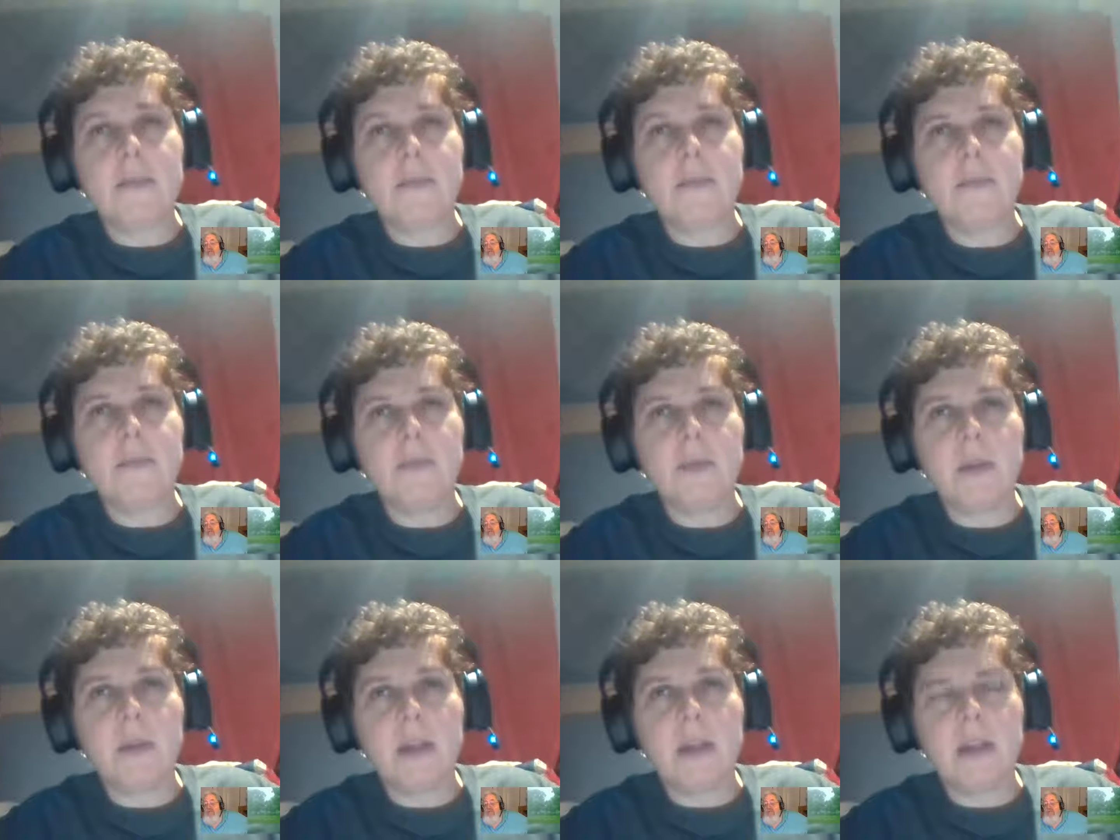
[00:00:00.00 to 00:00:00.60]

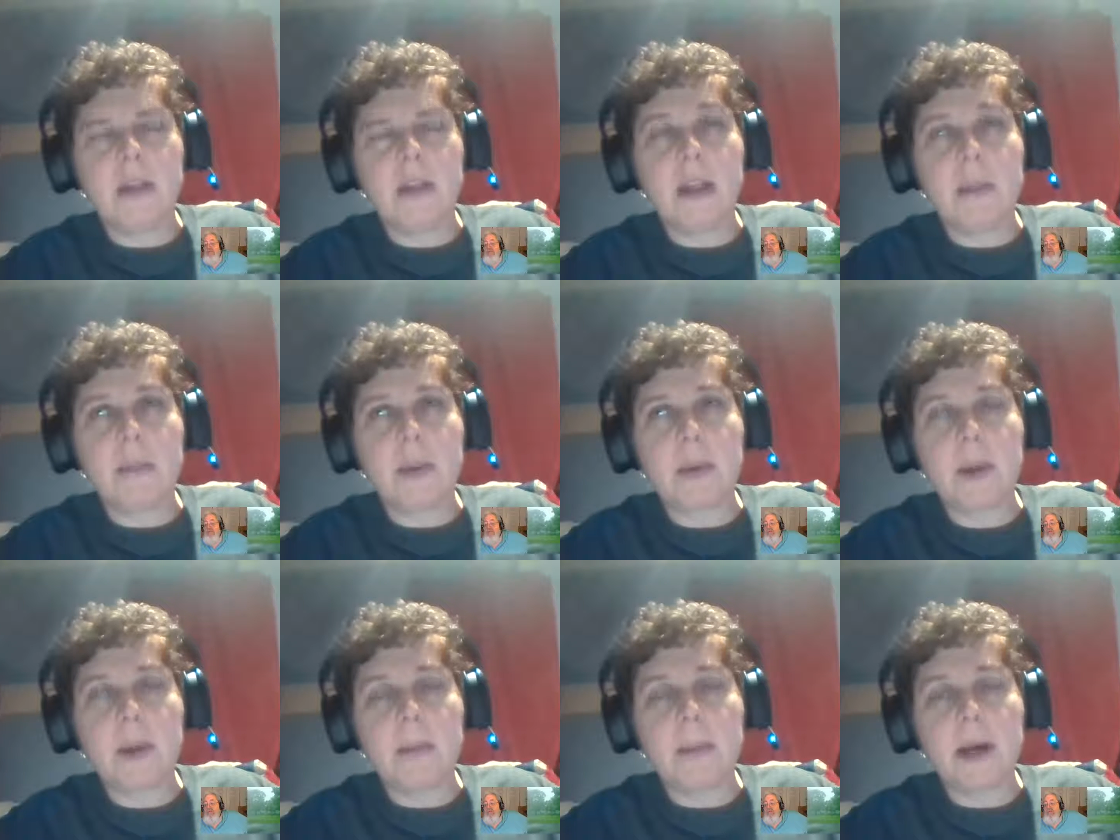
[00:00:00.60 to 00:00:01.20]

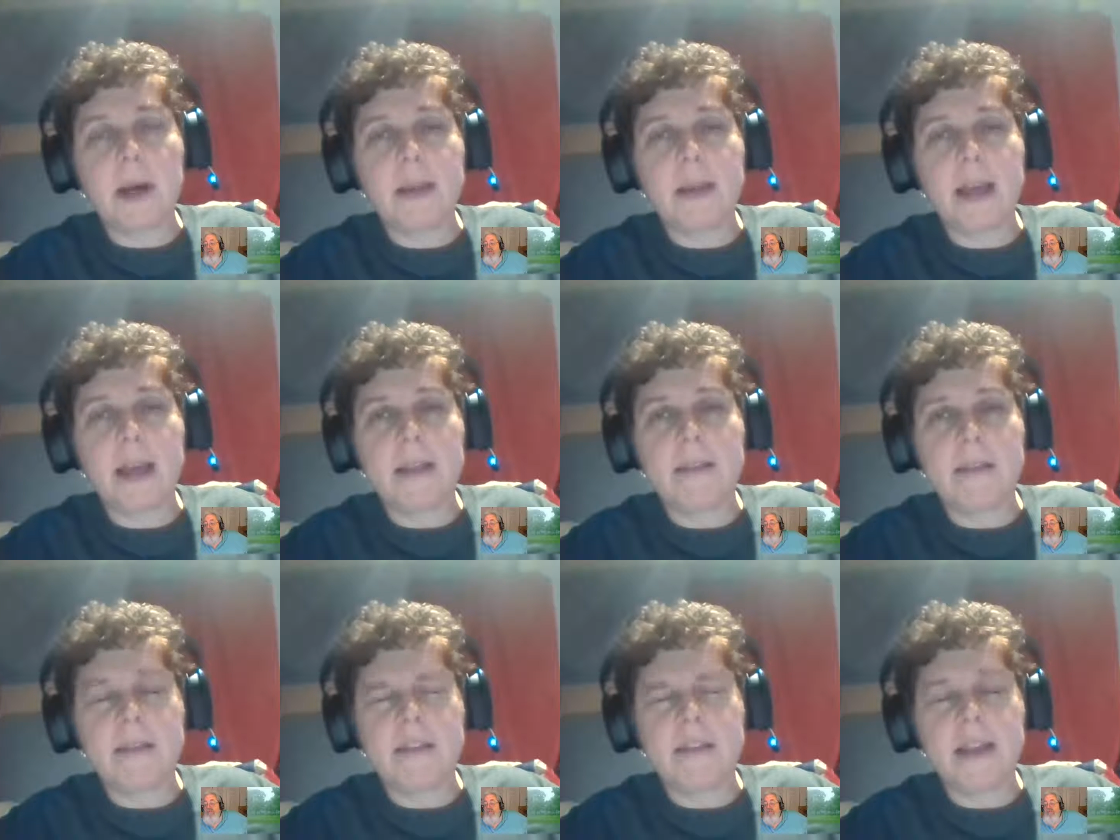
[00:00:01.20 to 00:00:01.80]

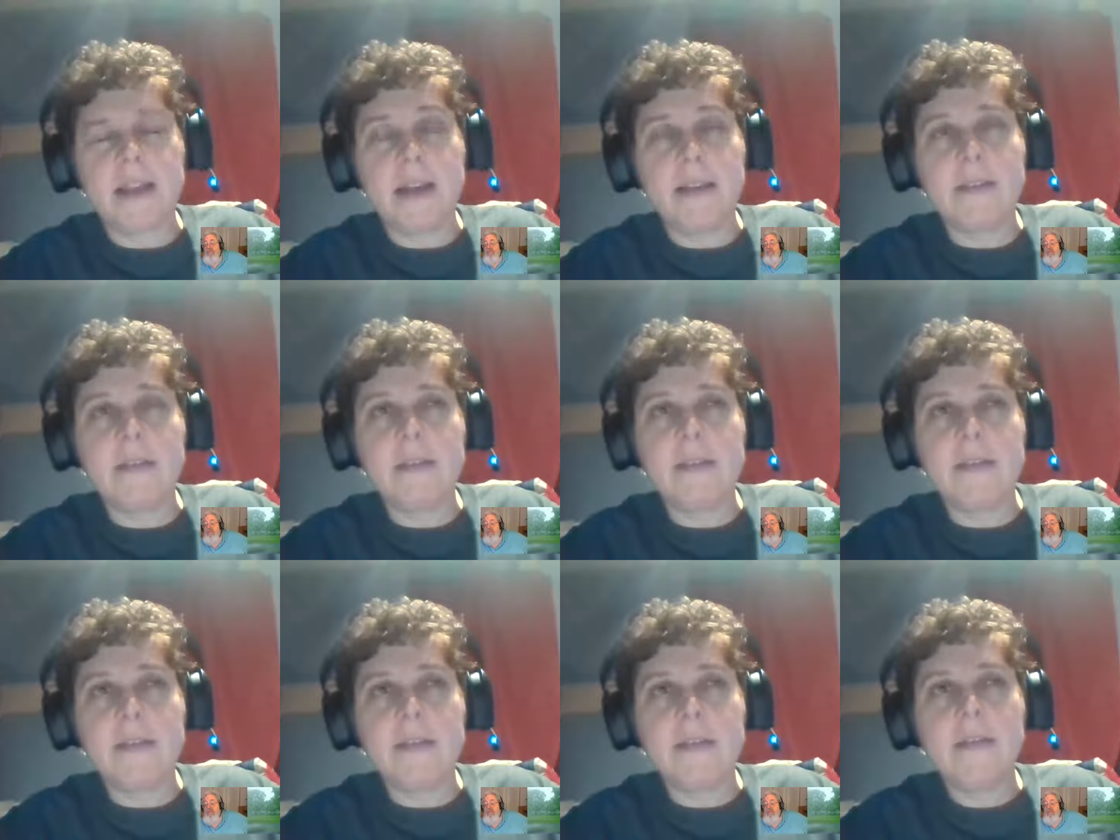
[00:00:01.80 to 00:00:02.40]
podcast
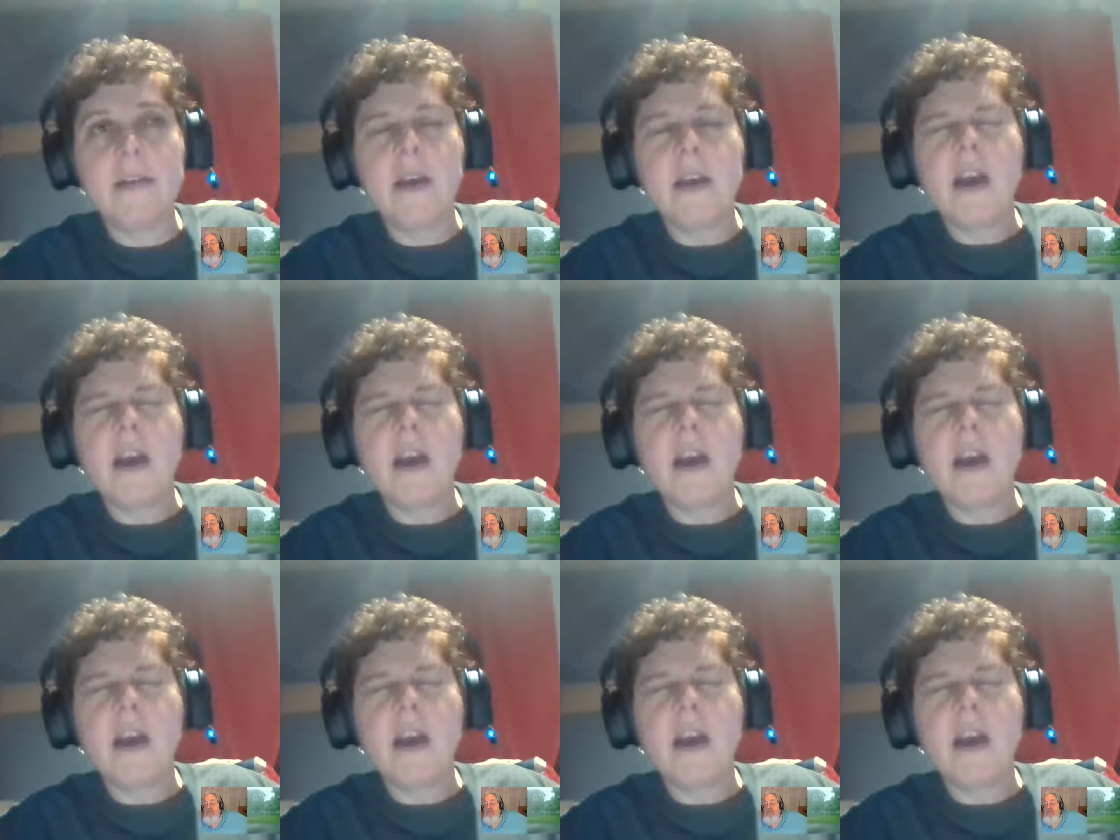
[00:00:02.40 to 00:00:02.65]
exists.